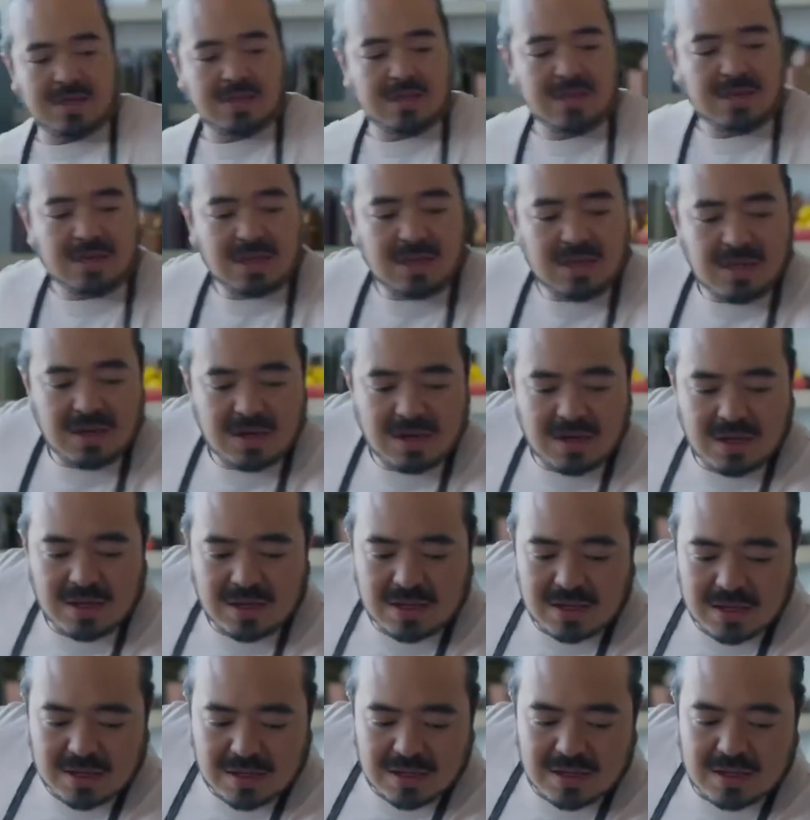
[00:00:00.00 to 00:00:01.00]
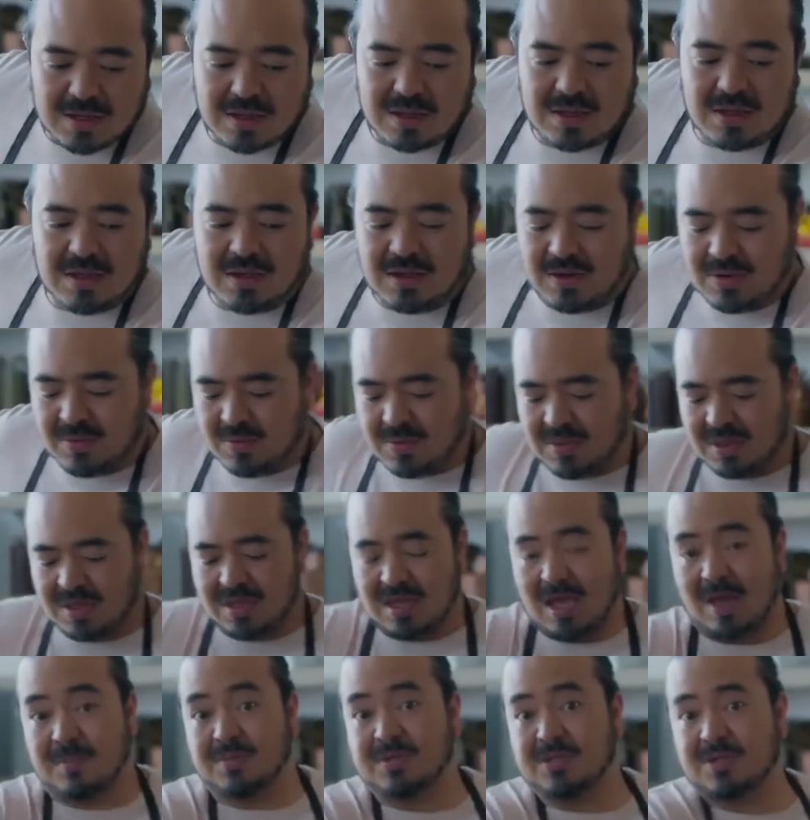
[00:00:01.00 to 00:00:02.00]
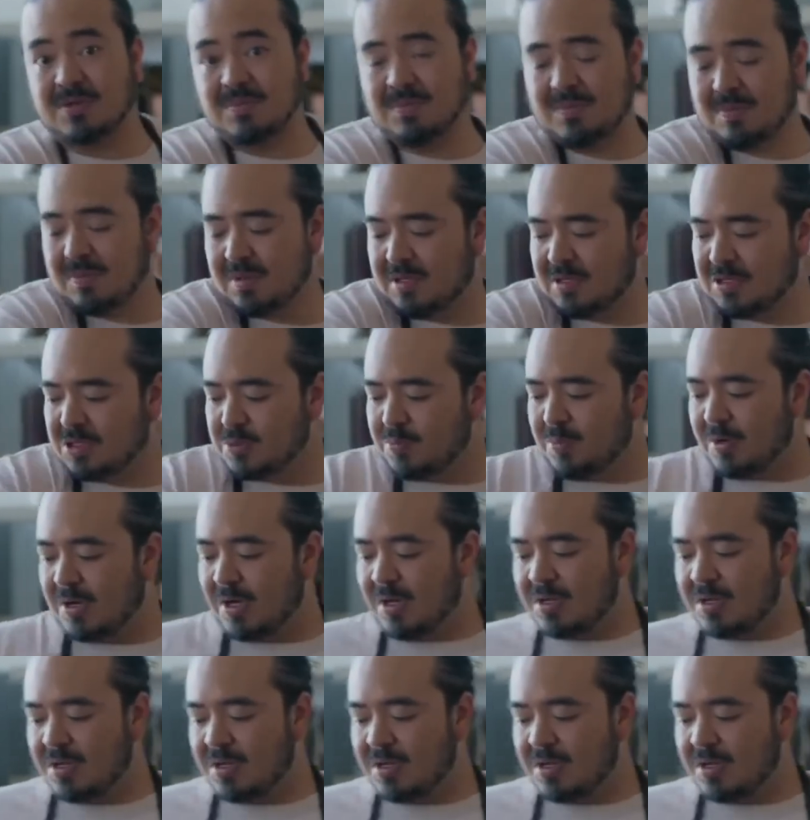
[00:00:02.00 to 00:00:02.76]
and then in with the capsicum and spring